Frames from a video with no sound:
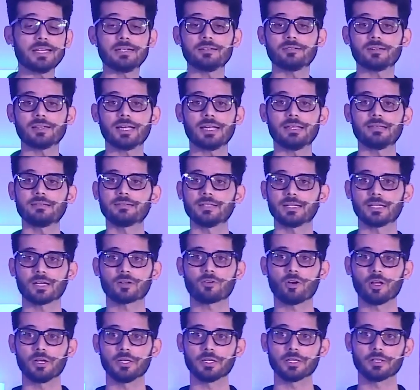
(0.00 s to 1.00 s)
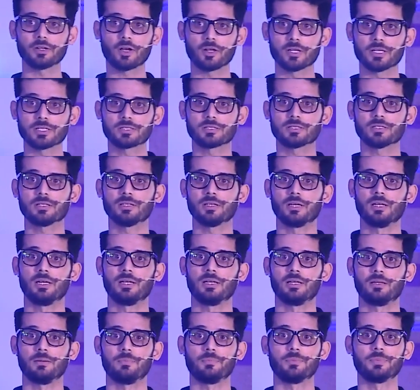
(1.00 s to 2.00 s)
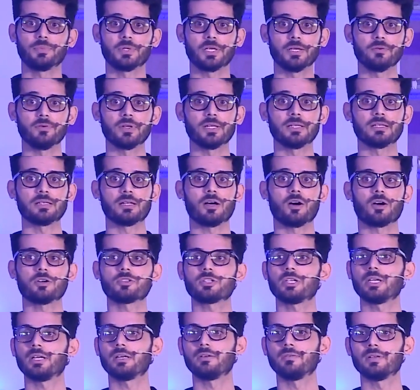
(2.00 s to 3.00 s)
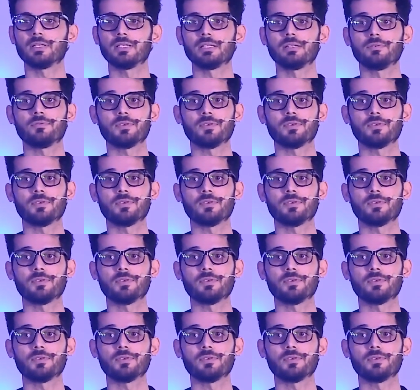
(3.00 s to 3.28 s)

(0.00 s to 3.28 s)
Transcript: centralized data quality knowledge given or shared with